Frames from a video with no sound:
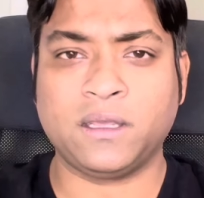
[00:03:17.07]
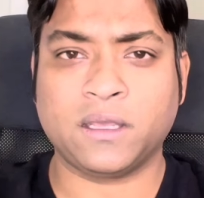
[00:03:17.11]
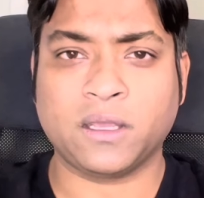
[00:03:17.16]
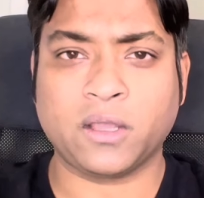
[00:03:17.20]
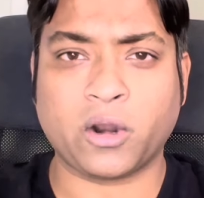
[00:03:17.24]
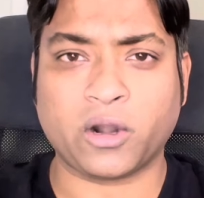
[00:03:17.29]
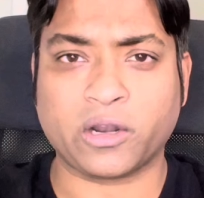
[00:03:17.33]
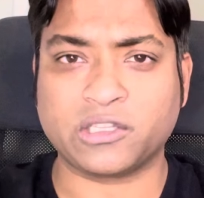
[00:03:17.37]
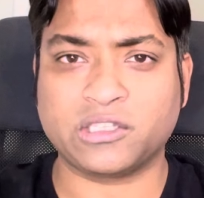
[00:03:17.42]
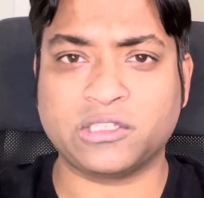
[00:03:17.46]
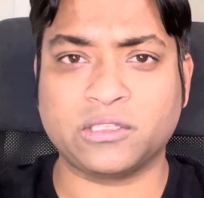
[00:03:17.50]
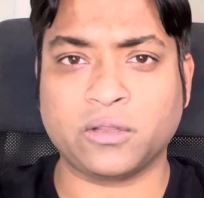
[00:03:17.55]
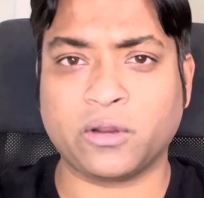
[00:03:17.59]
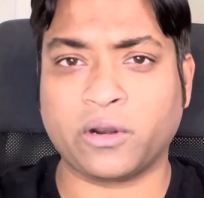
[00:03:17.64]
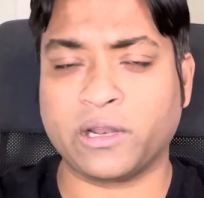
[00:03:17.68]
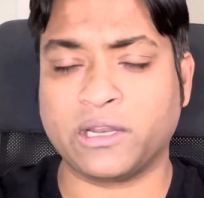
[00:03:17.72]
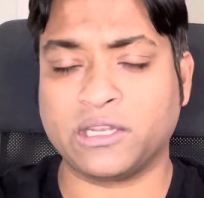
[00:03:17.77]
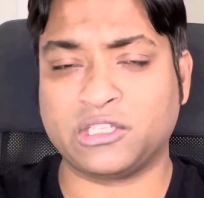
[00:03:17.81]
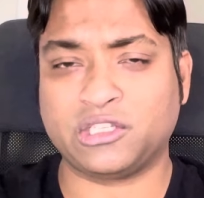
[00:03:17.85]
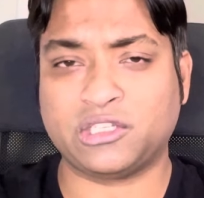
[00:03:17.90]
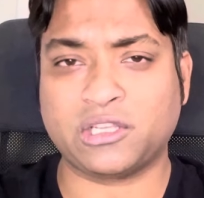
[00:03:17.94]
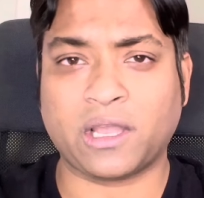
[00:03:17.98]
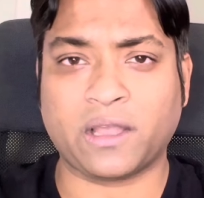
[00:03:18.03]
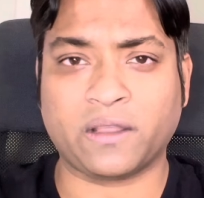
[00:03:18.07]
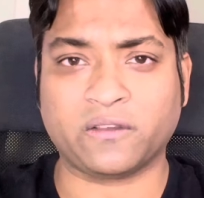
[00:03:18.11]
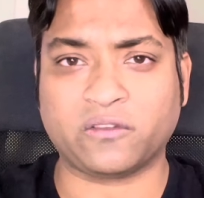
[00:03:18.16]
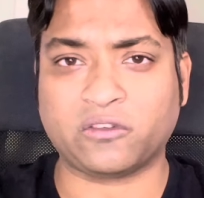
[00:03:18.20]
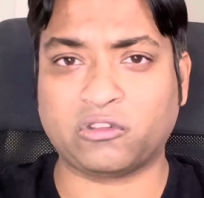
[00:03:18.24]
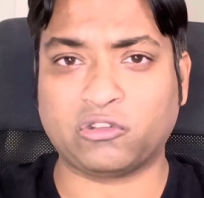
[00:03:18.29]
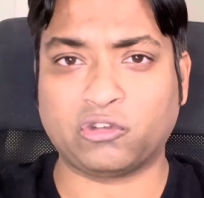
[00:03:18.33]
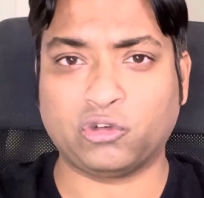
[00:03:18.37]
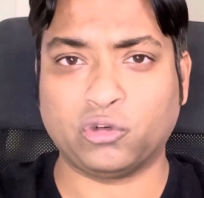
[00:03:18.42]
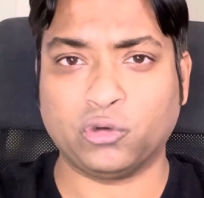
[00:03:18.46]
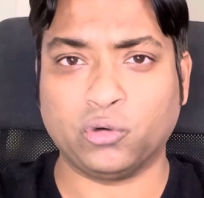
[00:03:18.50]
gotten a
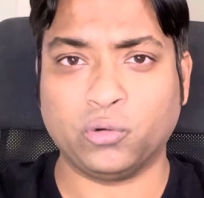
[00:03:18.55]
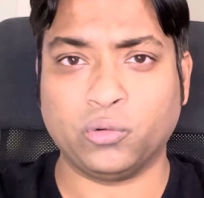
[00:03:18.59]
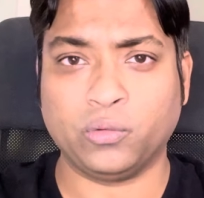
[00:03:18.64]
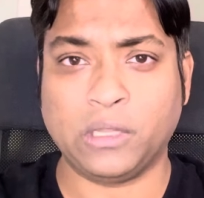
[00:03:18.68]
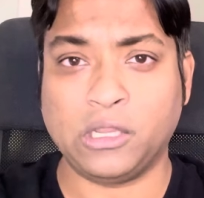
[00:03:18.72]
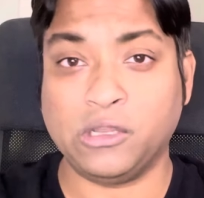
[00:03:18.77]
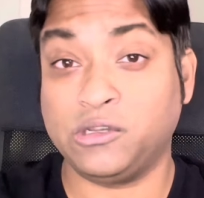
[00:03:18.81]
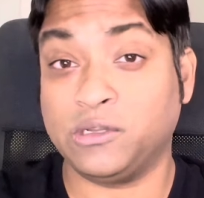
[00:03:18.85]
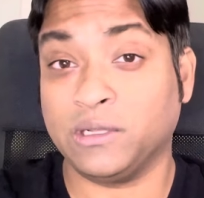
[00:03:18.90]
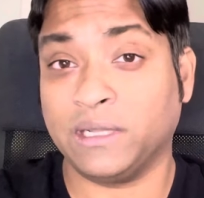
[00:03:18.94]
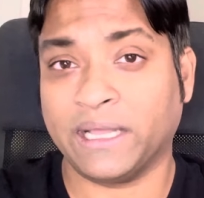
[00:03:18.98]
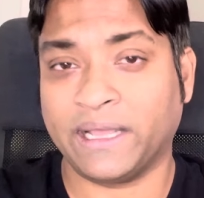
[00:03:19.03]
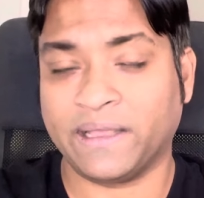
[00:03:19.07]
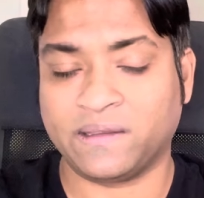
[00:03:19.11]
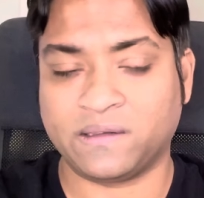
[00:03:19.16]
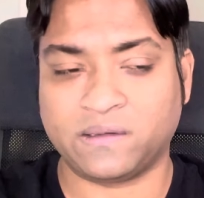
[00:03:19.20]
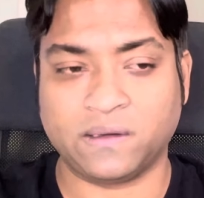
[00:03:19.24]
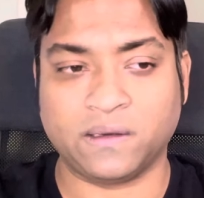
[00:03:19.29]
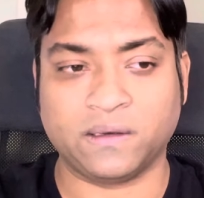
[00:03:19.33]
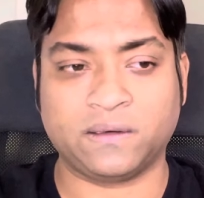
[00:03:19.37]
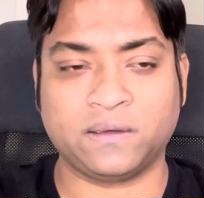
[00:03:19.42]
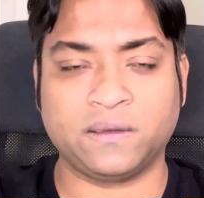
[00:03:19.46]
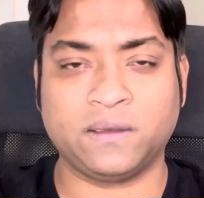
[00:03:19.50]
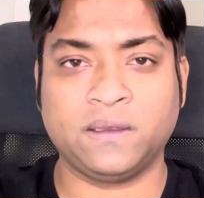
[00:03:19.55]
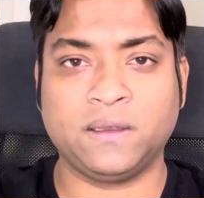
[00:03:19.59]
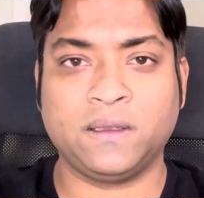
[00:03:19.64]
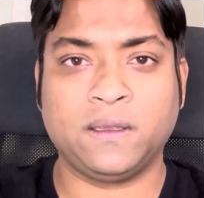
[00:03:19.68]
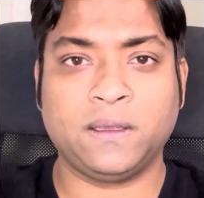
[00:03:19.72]
chance to utilize it?